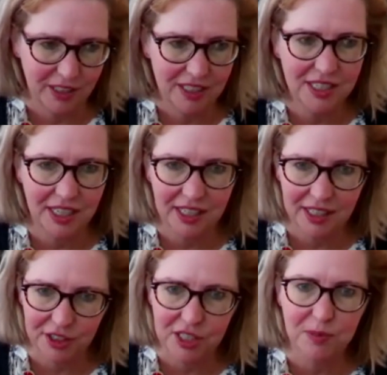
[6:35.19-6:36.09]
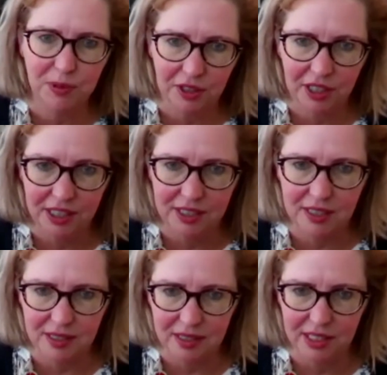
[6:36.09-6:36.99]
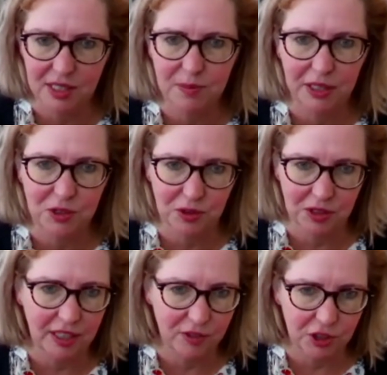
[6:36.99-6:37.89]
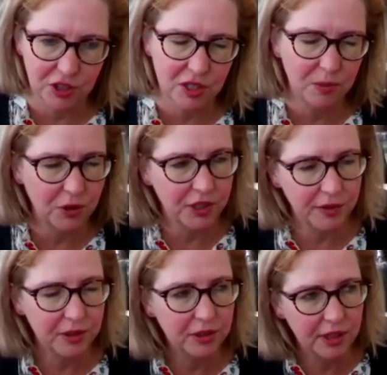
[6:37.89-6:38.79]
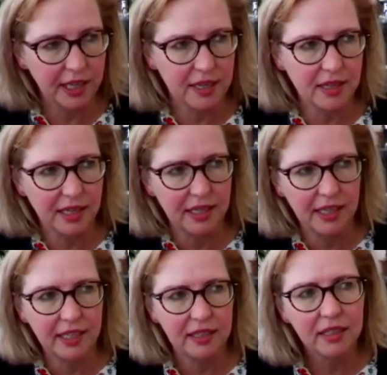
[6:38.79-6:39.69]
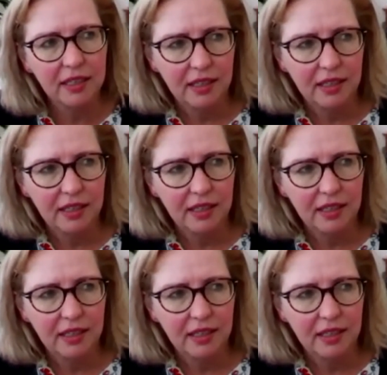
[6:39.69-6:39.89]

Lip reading: share their experiences and just make sure that they've got the support they need